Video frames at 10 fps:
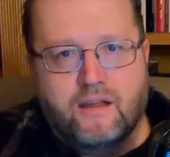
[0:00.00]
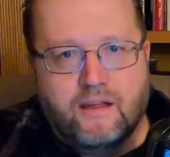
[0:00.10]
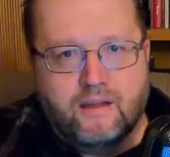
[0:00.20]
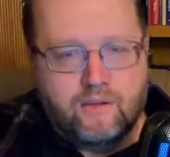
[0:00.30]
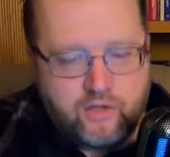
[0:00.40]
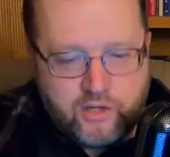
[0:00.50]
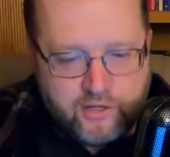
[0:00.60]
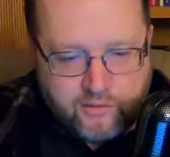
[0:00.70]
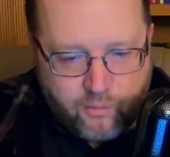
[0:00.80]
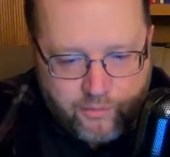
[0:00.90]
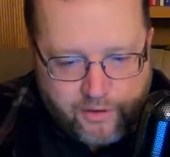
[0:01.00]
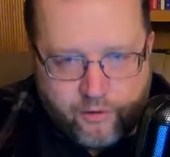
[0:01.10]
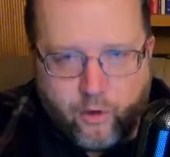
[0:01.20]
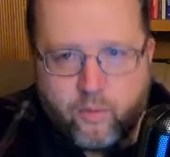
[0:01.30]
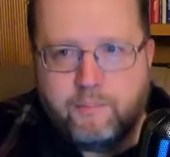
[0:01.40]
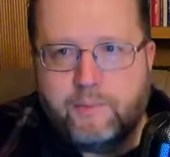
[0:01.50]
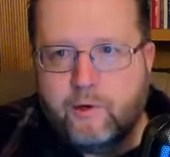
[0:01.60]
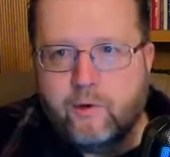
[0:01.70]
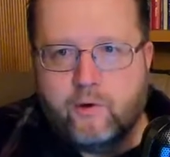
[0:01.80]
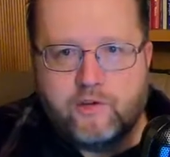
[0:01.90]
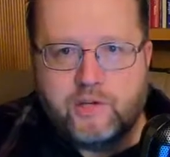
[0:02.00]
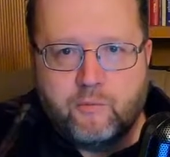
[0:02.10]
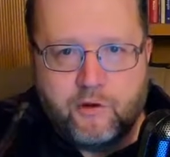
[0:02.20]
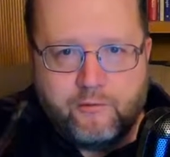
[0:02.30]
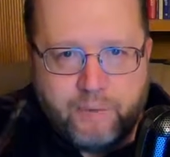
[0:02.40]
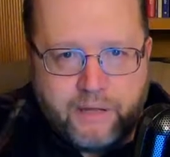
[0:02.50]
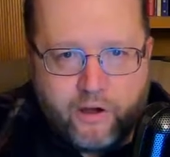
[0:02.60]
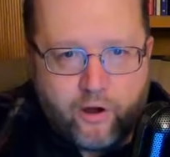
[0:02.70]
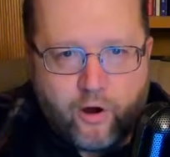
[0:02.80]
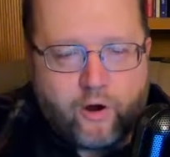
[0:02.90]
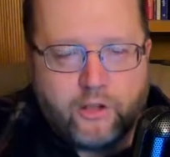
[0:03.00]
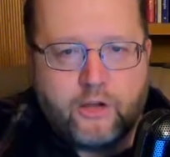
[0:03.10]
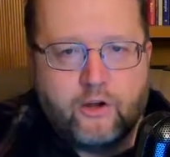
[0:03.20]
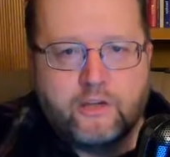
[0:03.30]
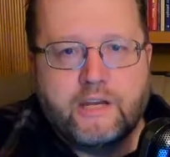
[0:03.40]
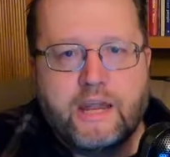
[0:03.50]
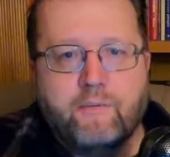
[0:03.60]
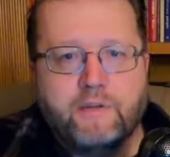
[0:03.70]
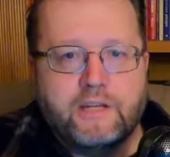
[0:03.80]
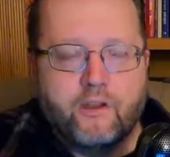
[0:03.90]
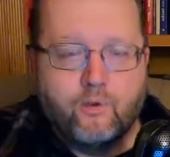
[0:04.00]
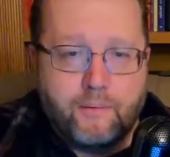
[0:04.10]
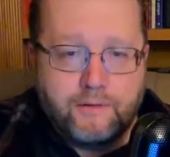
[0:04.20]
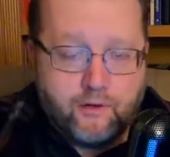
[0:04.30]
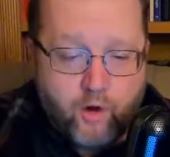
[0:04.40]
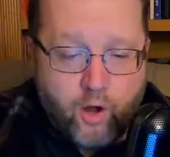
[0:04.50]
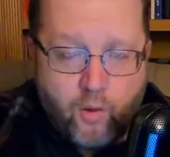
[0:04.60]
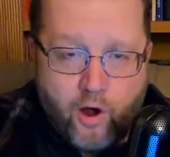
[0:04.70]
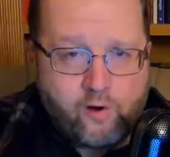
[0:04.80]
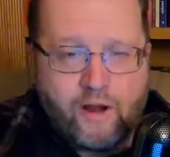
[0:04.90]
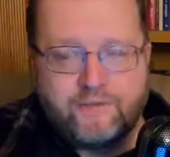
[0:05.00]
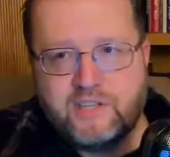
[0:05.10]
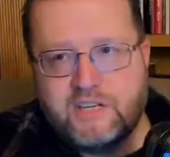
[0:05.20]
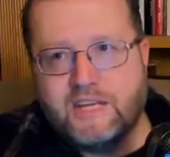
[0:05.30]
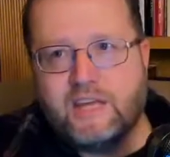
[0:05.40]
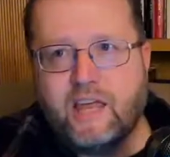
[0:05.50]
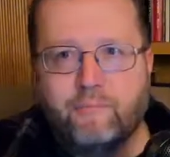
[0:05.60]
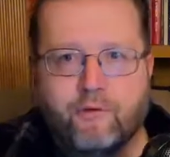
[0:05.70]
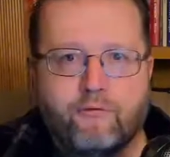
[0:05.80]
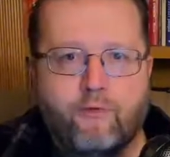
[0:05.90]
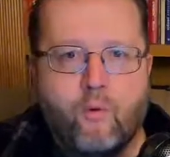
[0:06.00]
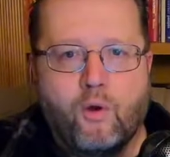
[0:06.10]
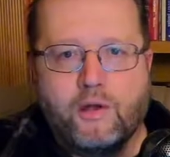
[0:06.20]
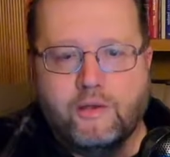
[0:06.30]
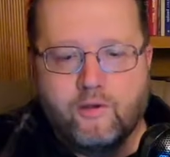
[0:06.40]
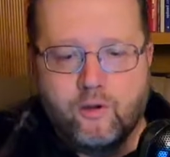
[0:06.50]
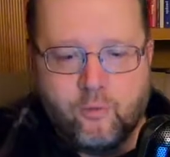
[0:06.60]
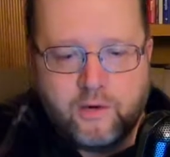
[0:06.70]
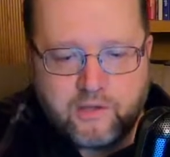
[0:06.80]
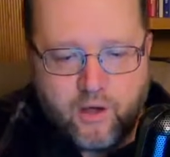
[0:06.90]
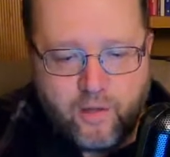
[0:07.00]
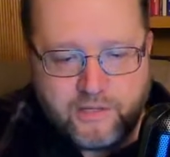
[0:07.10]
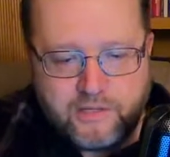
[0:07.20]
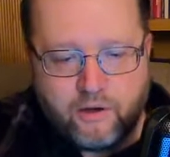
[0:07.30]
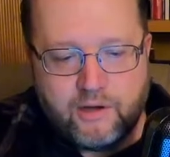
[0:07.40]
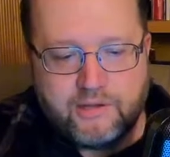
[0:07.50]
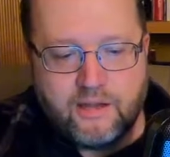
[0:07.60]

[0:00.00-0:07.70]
She's a woman of ill repute, or she would have been there earlier in the day with the other women to draw water. I've seen that put forward in numerous commentaries.